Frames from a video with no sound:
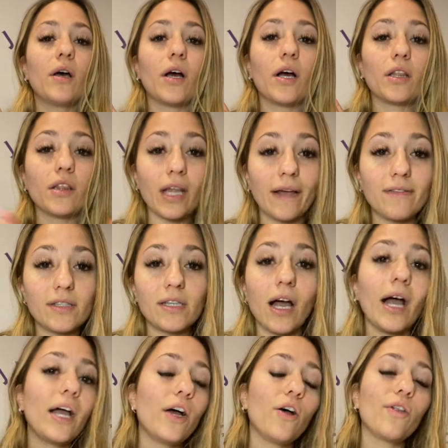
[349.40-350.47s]
a
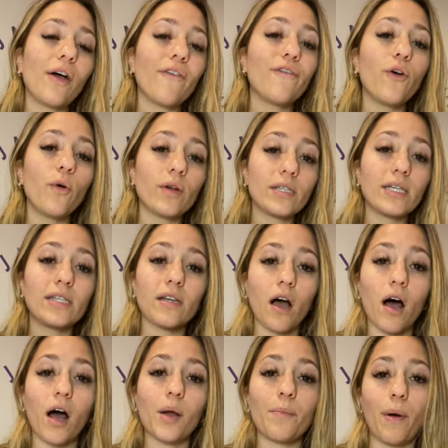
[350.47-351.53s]
lifestyle that focuses
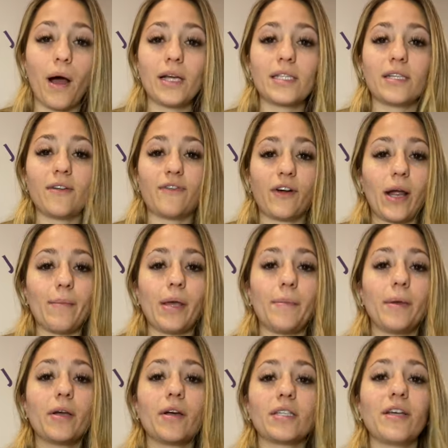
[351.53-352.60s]
on positive framing
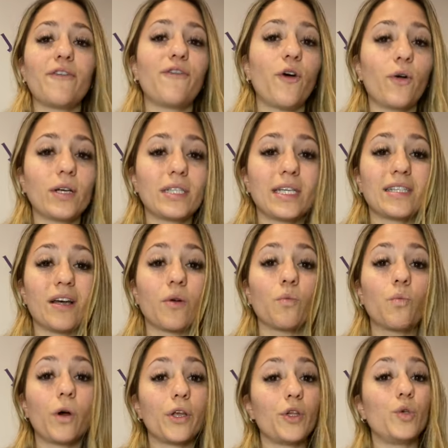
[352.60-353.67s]
because it focuses on
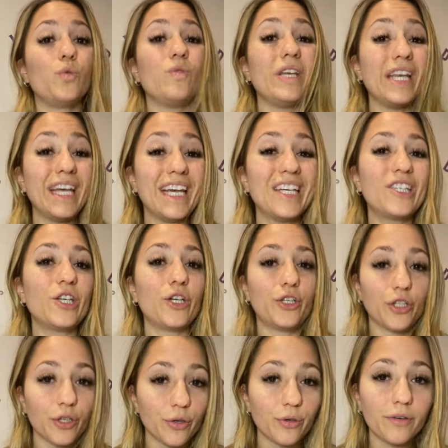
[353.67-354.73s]
what you need to
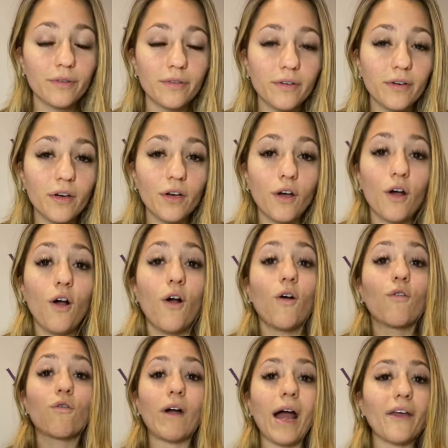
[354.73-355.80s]
do
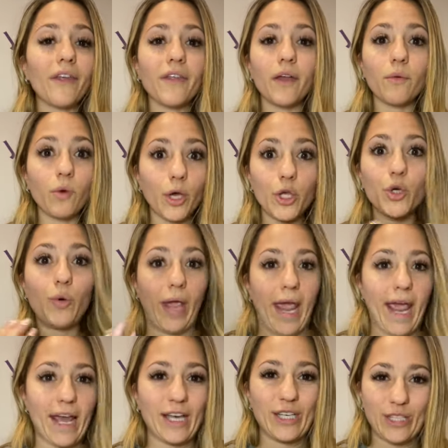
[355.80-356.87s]
rather than what you
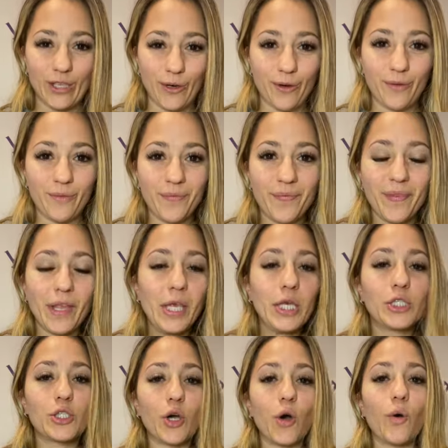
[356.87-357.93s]
can't do.
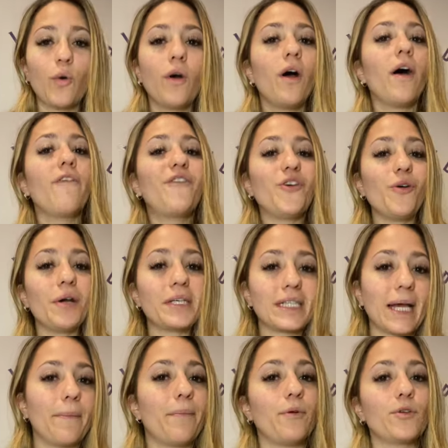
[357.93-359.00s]
So a few
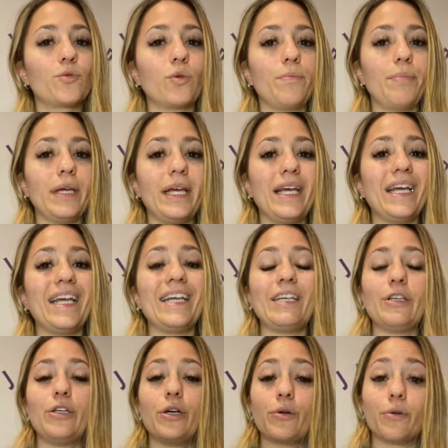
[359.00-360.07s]
examples would be,
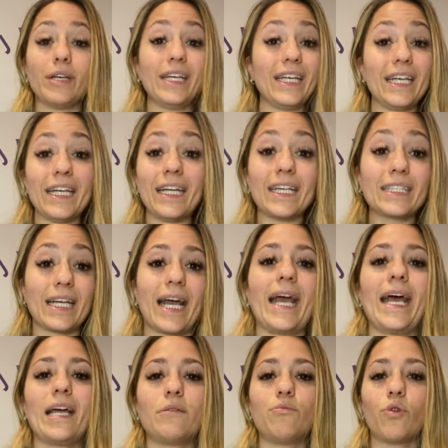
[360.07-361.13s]
you know, needing to
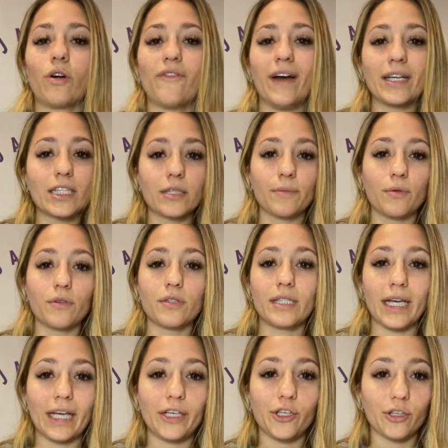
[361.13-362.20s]
add more vegetables
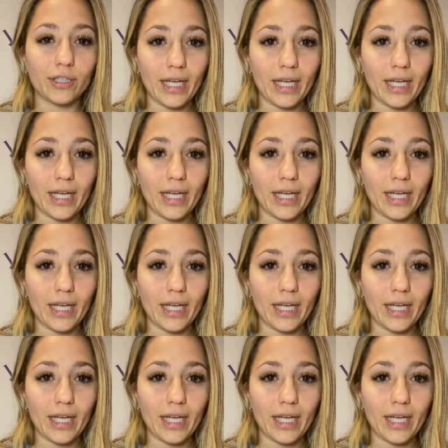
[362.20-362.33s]
in your